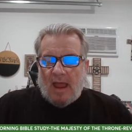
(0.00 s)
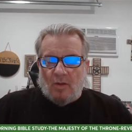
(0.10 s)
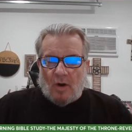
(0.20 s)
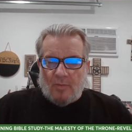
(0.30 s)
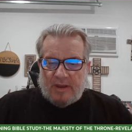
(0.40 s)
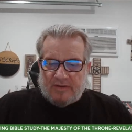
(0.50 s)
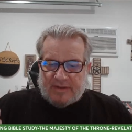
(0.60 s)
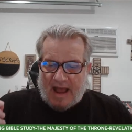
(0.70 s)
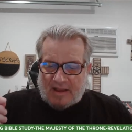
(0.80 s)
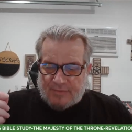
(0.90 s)
And Lord, we
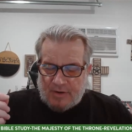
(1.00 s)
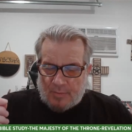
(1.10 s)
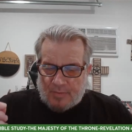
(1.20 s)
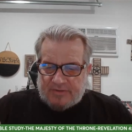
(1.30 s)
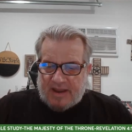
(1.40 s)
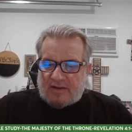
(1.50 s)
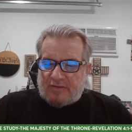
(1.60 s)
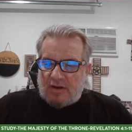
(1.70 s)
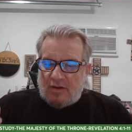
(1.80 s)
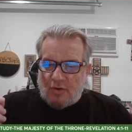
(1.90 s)
just ask for your
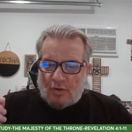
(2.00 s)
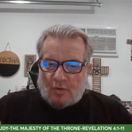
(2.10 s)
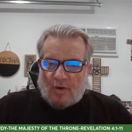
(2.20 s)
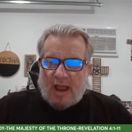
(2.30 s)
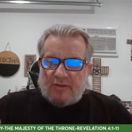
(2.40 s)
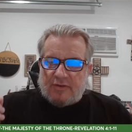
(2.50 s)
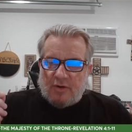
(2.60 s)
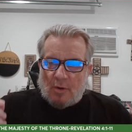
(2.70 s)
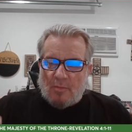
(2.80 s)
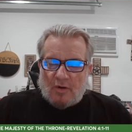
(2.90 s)
protection, your
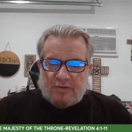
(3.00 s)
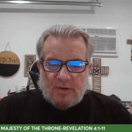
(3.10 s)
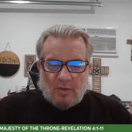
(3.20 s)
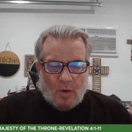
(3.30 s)
grace, your mercy.